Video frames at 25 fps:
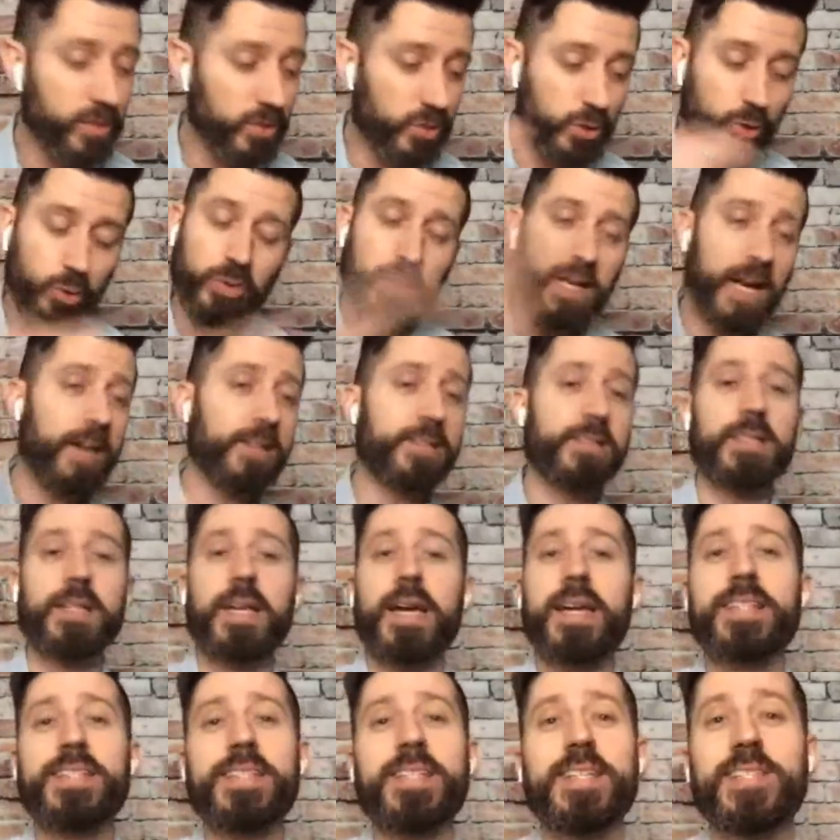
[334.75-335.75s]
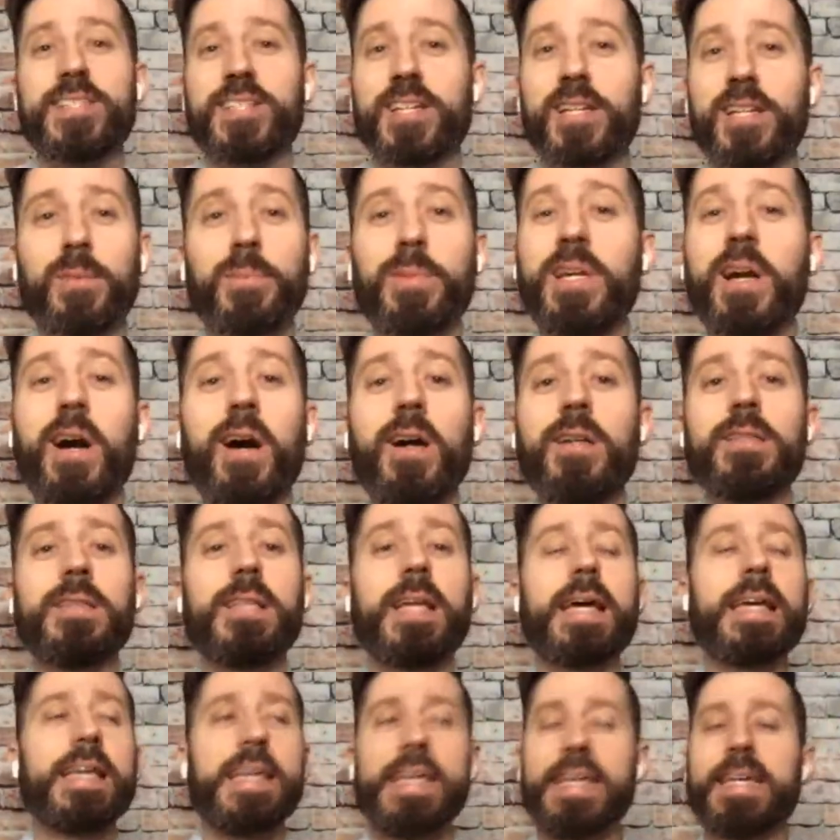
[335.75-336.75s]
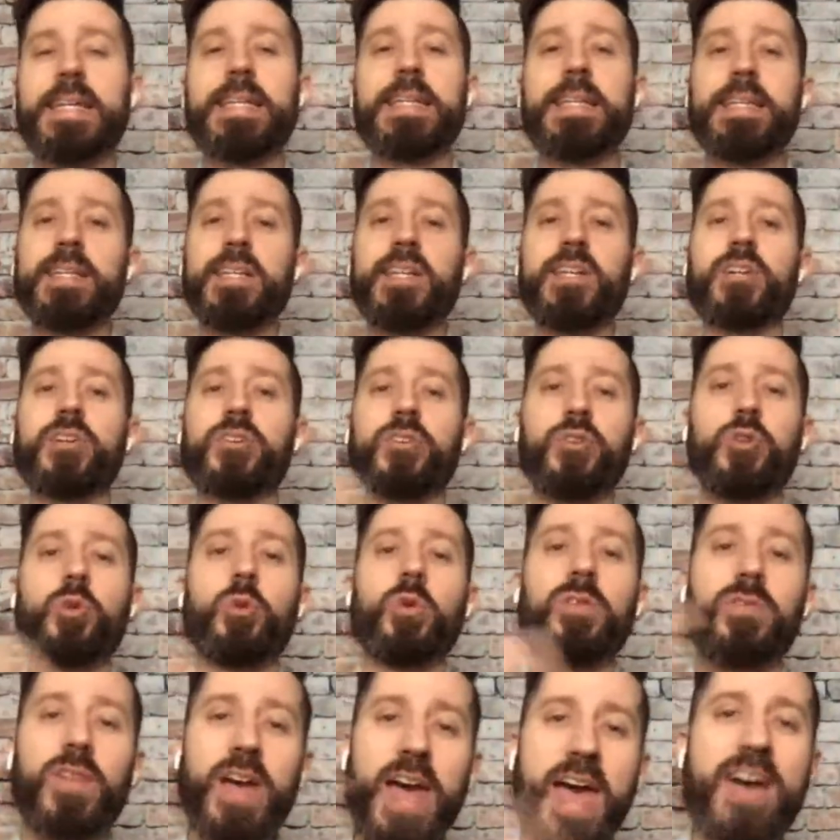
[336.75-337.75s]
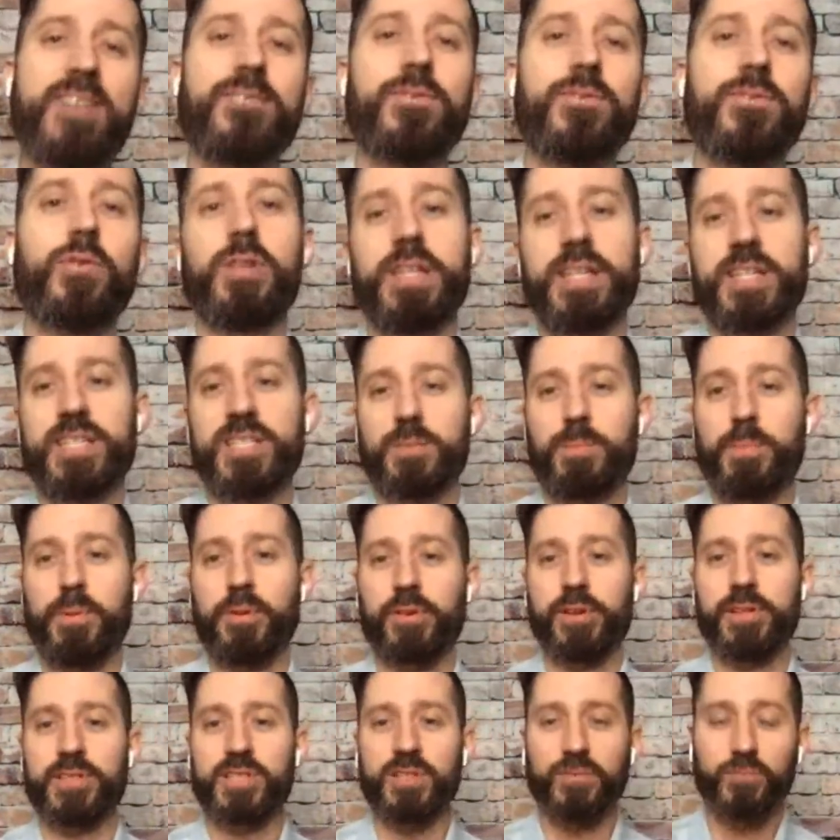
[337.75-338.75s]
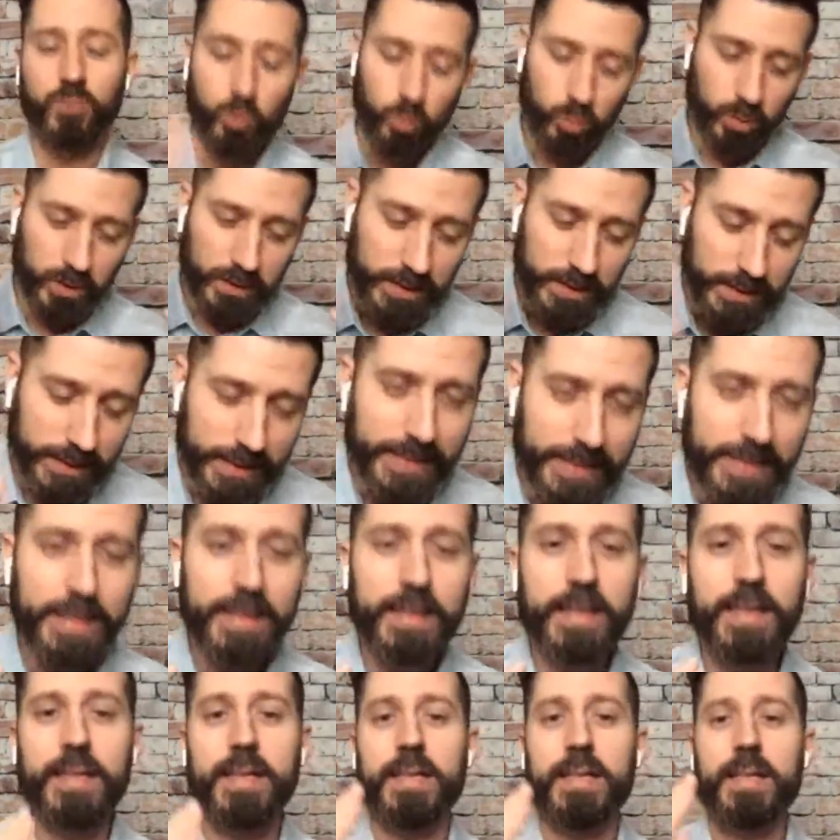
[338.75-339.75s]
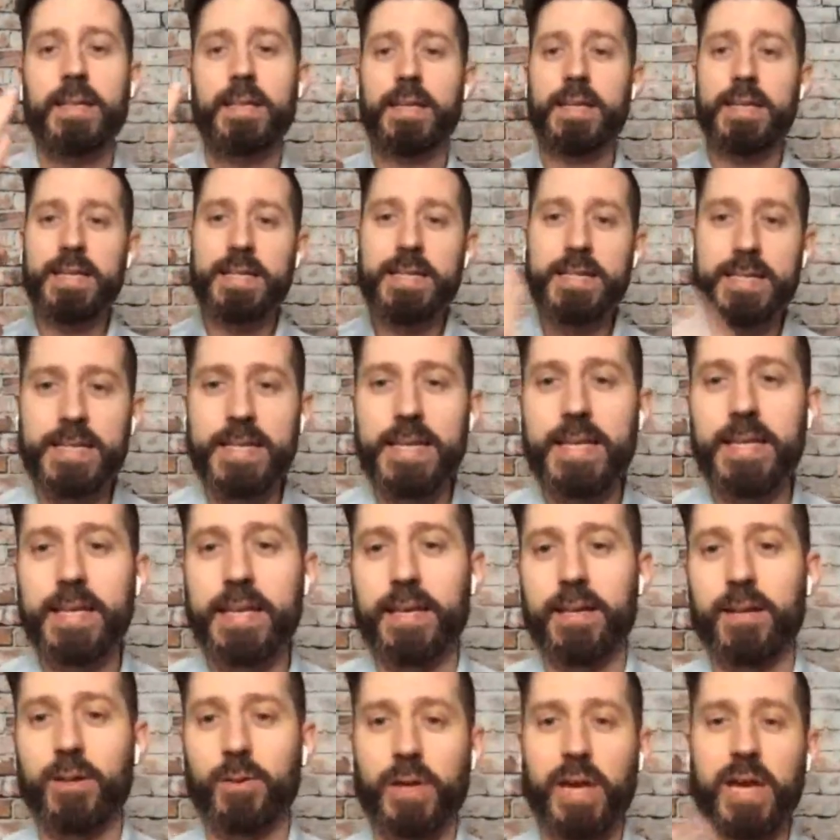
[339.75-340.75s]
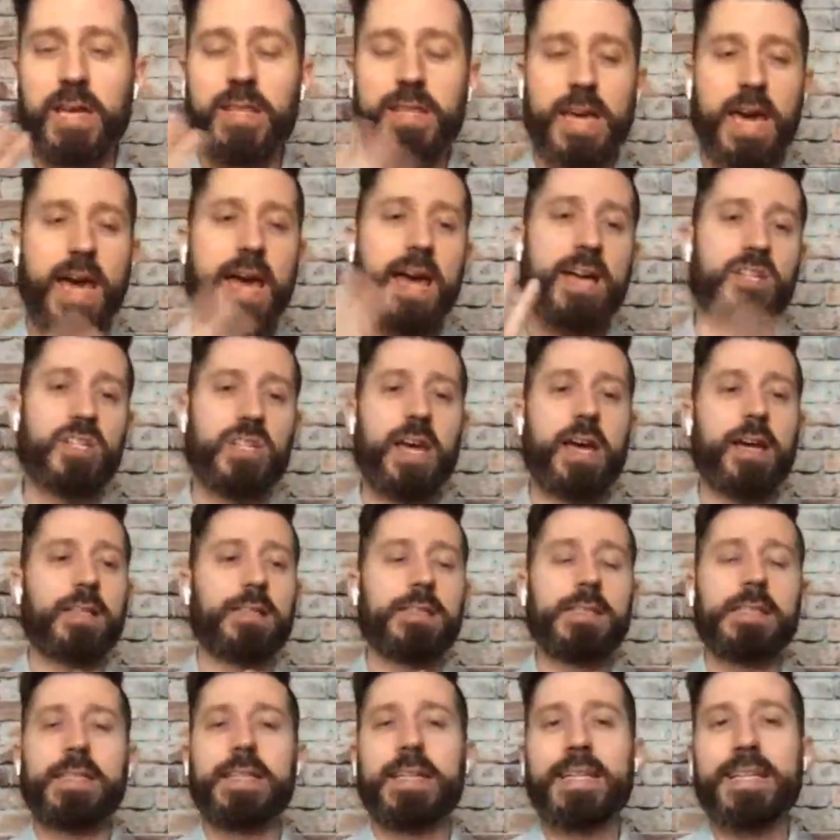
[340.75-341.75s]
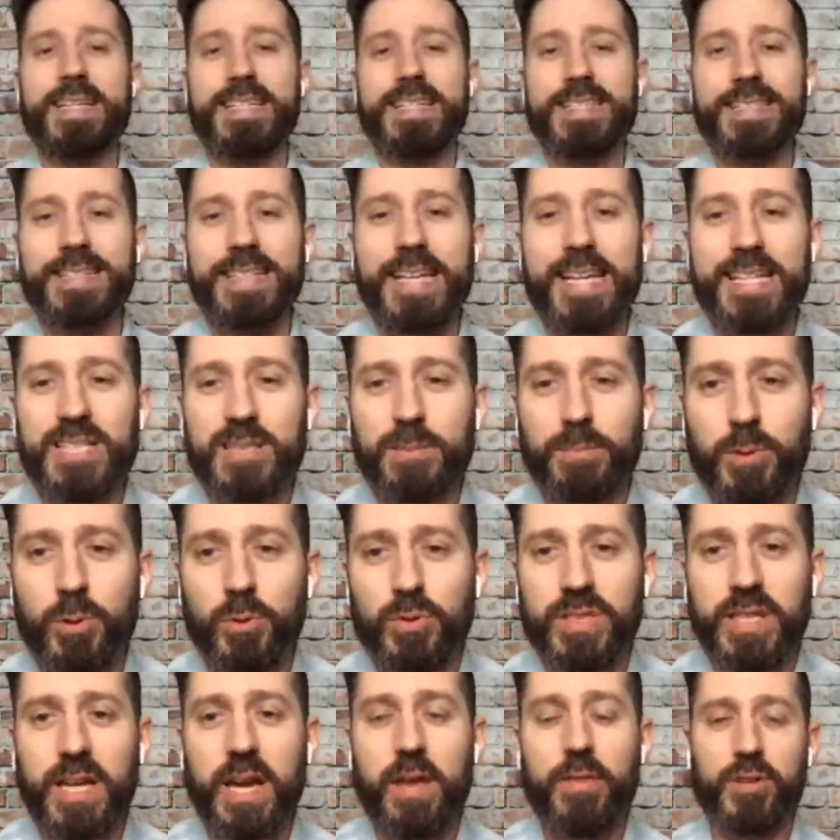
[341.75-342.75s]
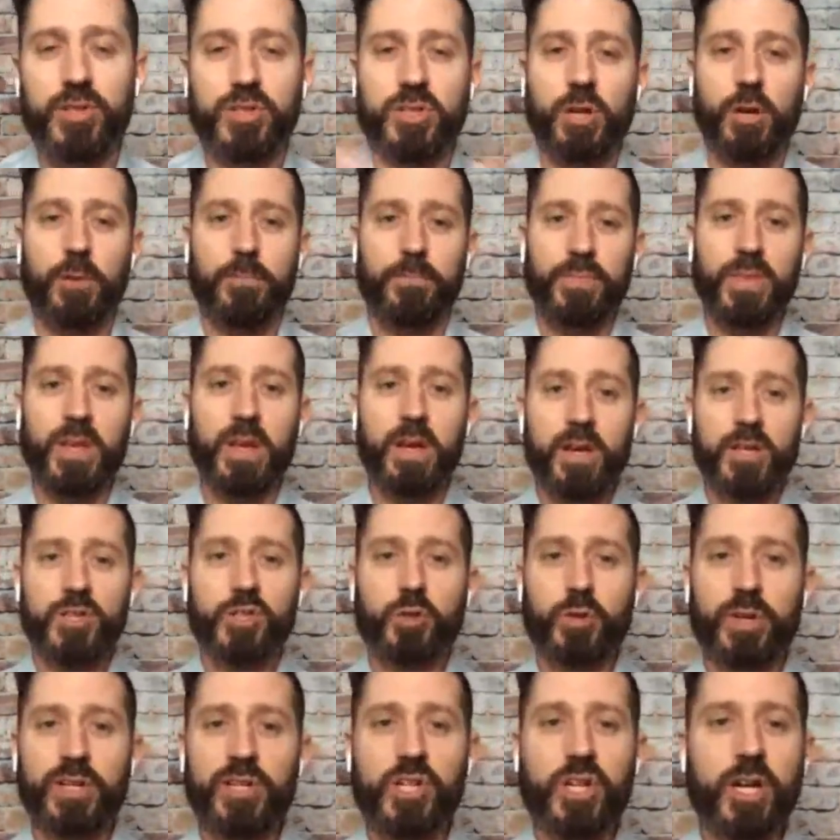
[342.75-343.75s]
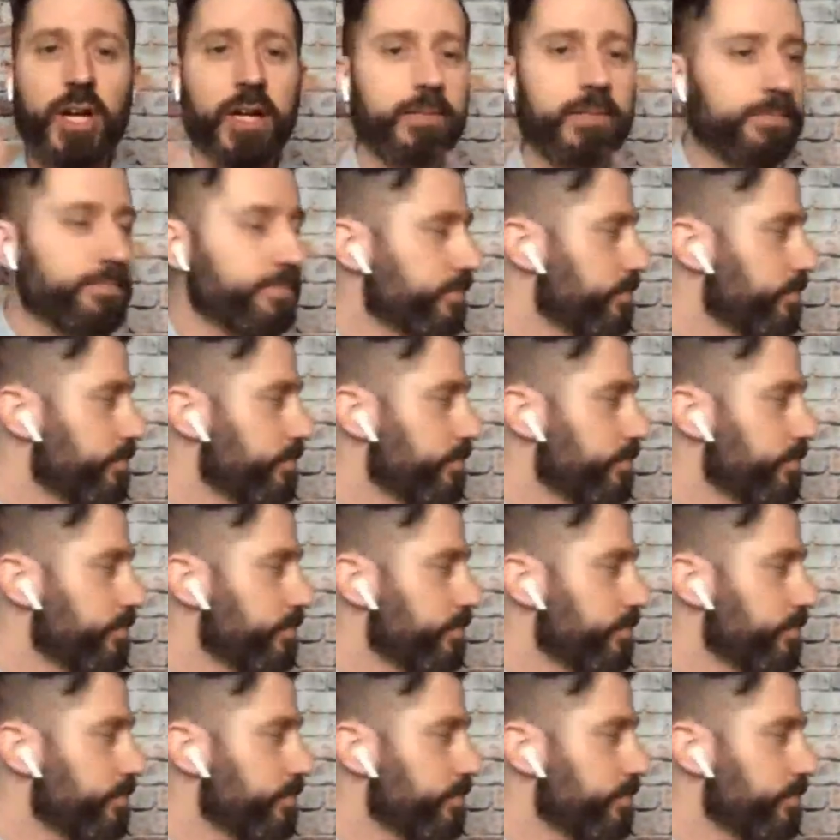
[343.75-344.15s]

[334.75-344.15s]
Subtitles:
2019 is going to be unlike any year you have ever experienced if you will lean in, dig in. Okay. The hashtag Leah is Let's Puke Together. So screenshot